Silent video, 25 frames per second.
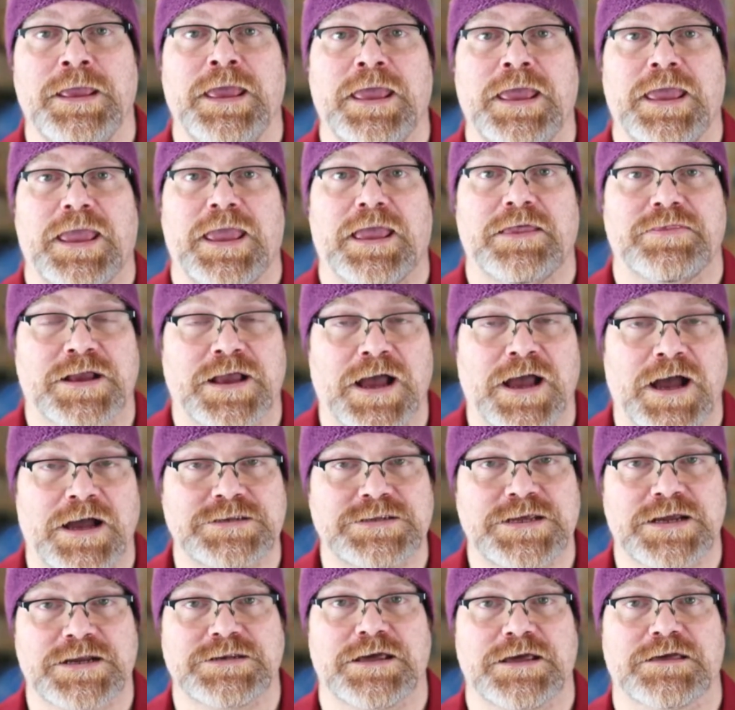and the
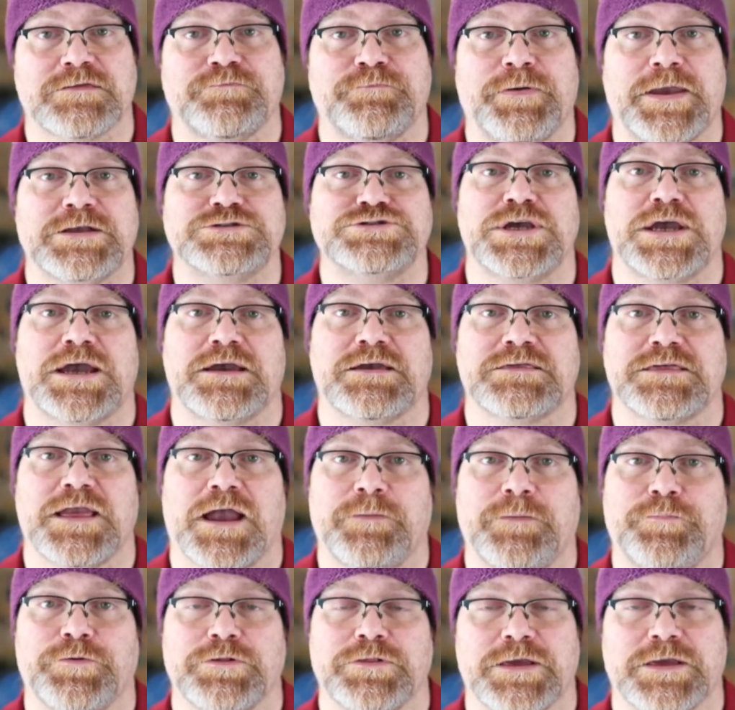contact us page has
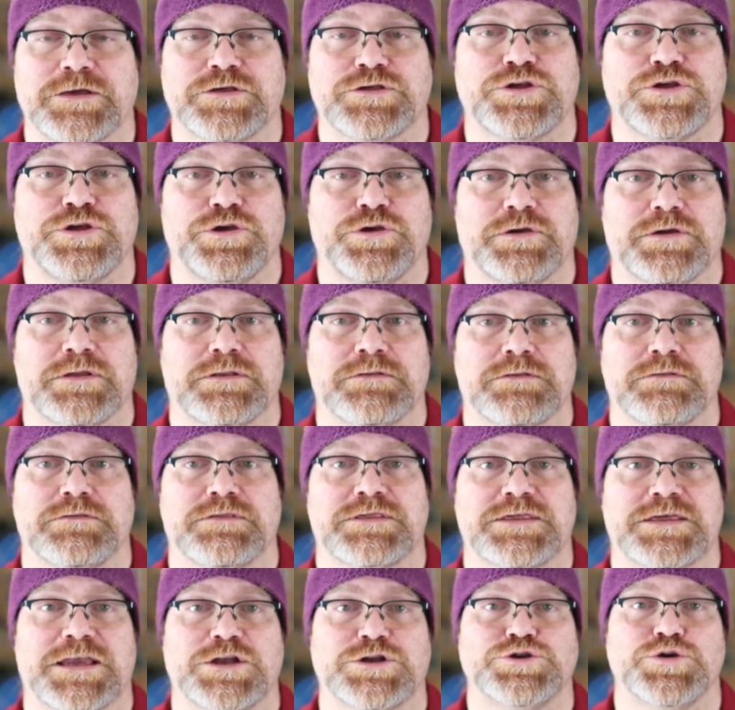hyperlinks so you can
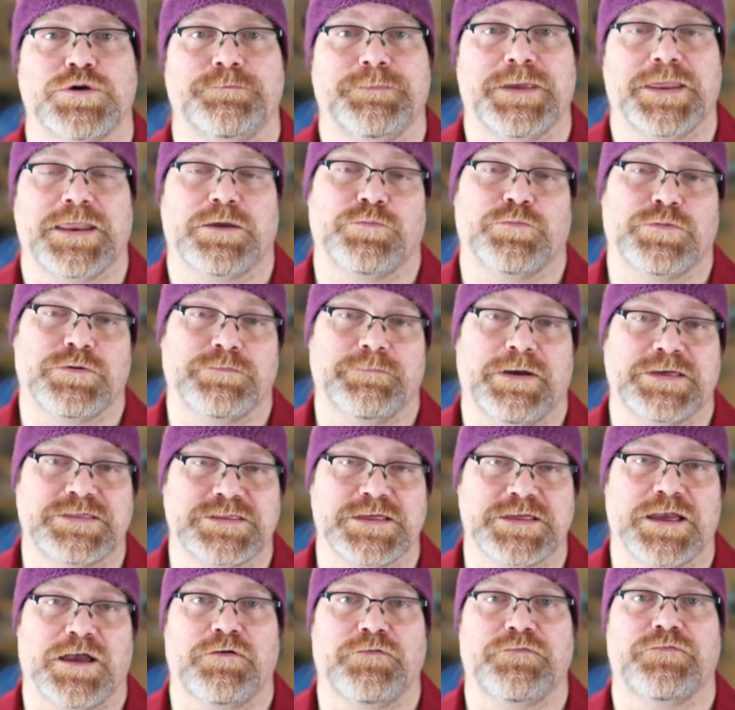schedule a meeting with
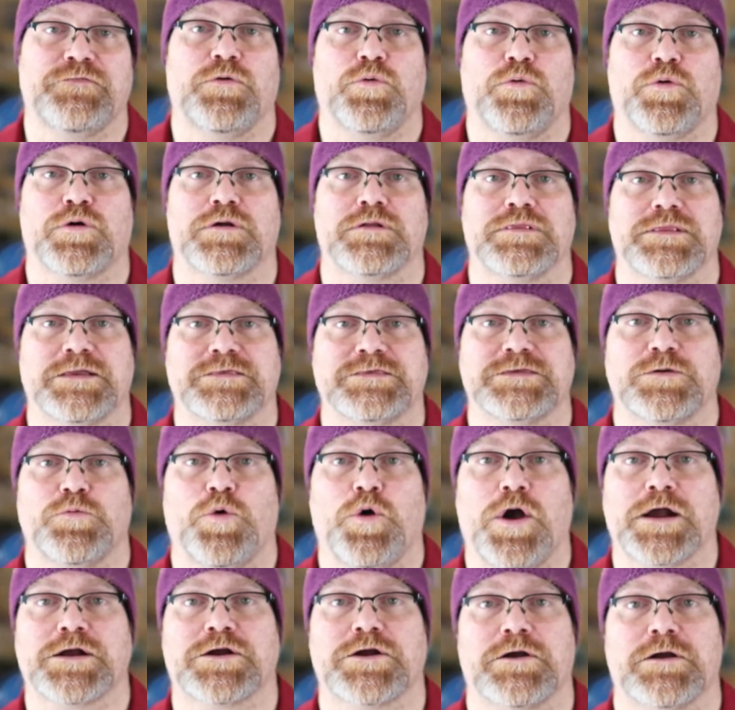myself or Lindsay
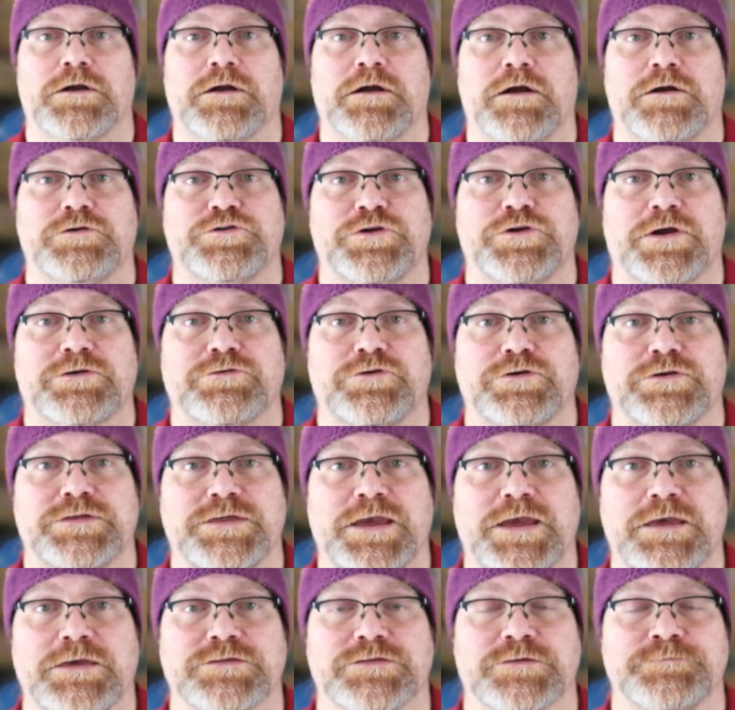Walker, our director of
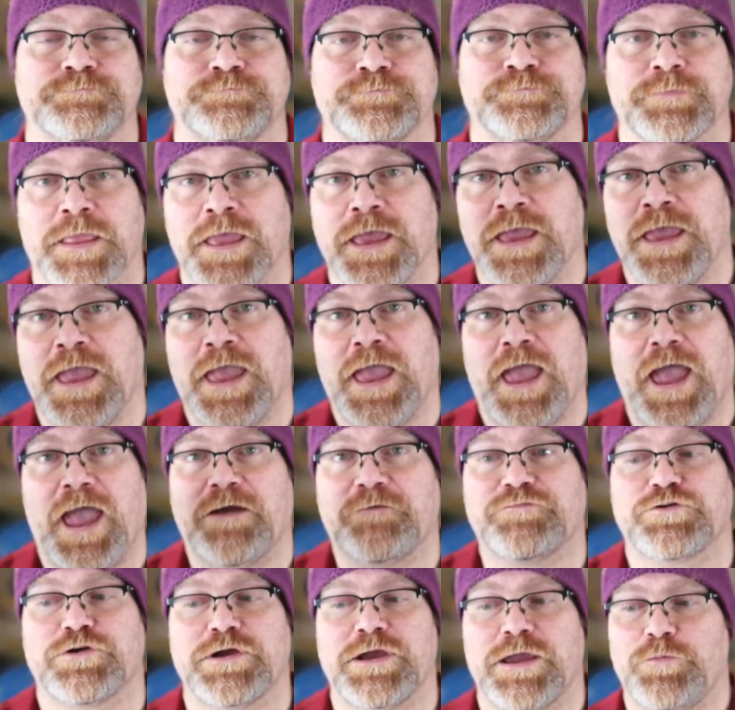sales.
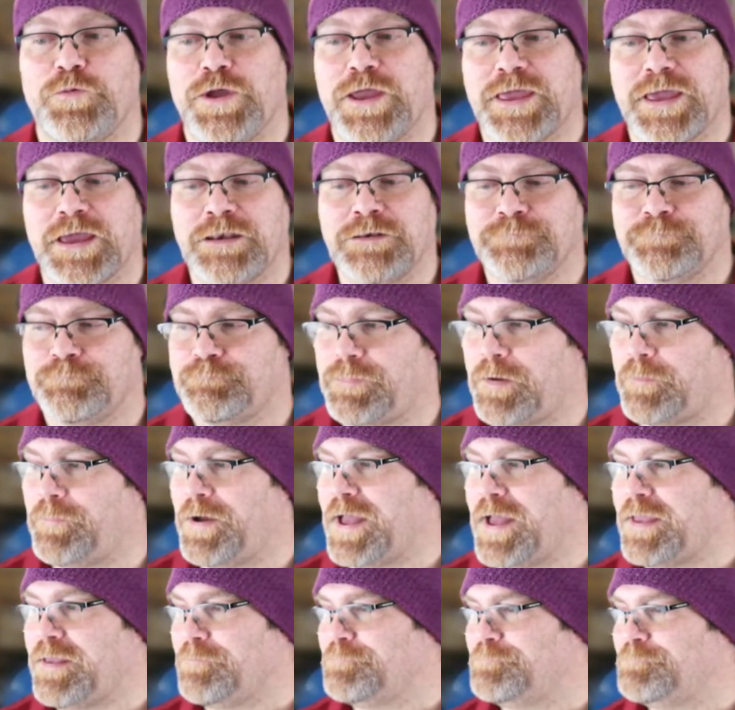Have a great weekend.
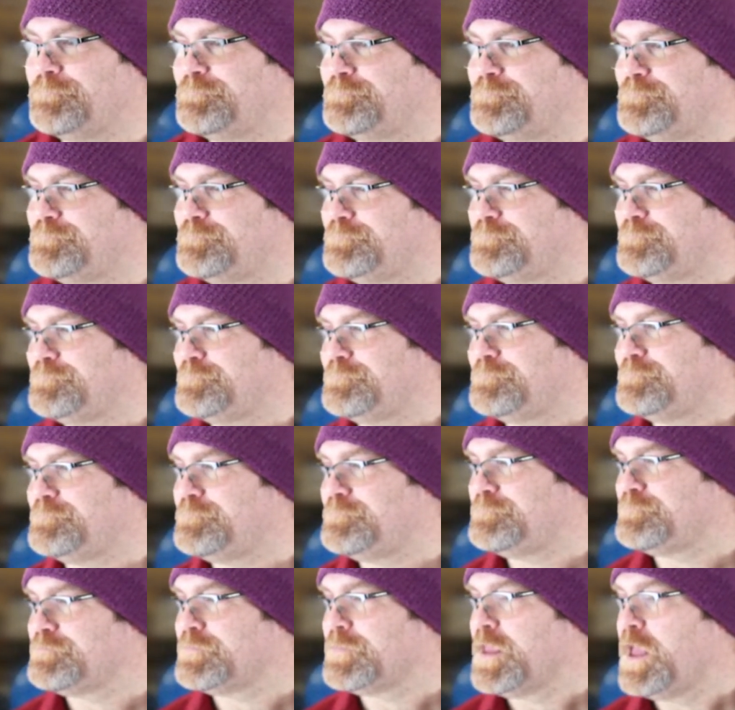Bye-bye.
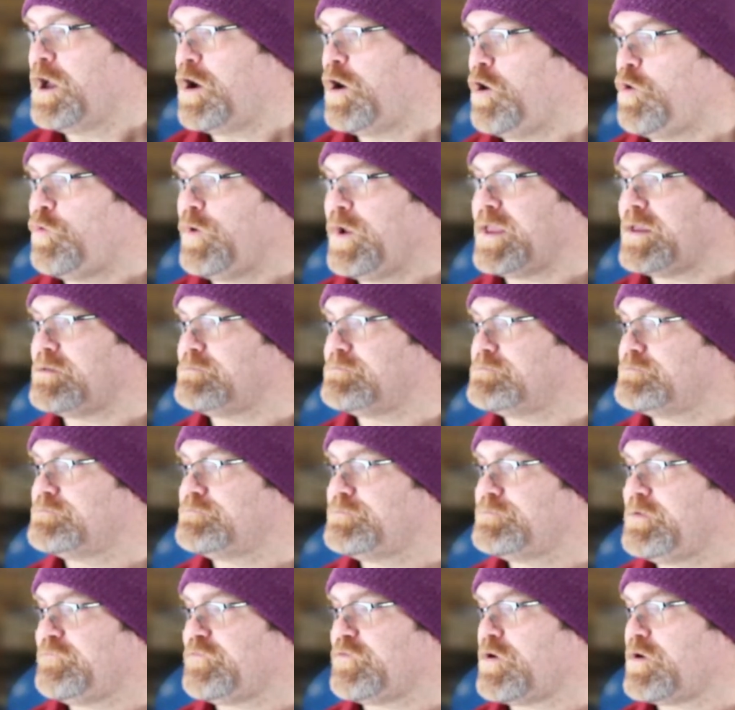Oh, wait,
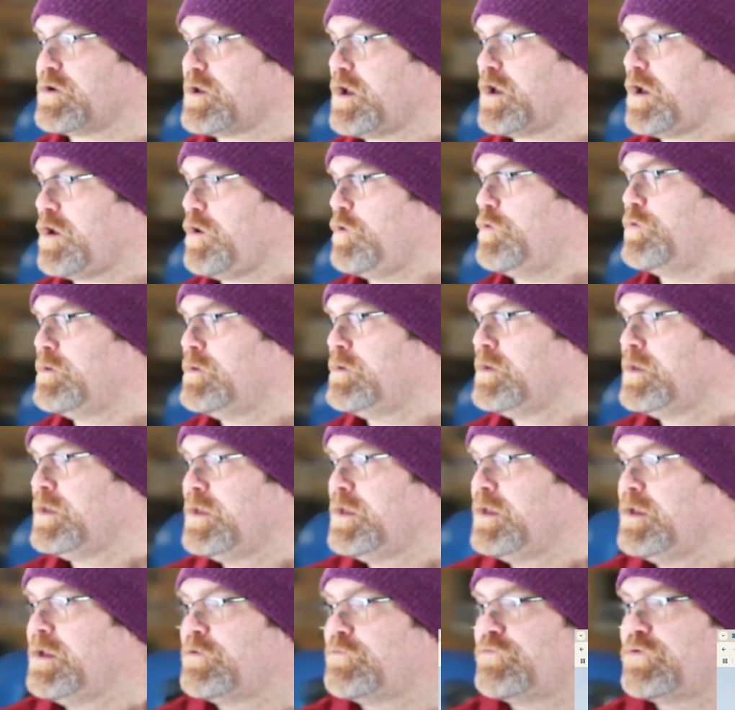before I go,
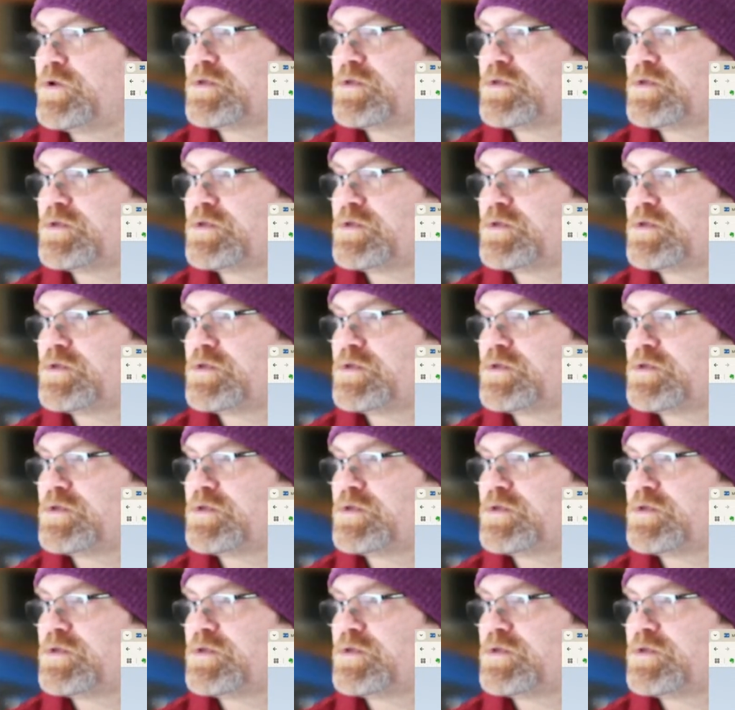Rick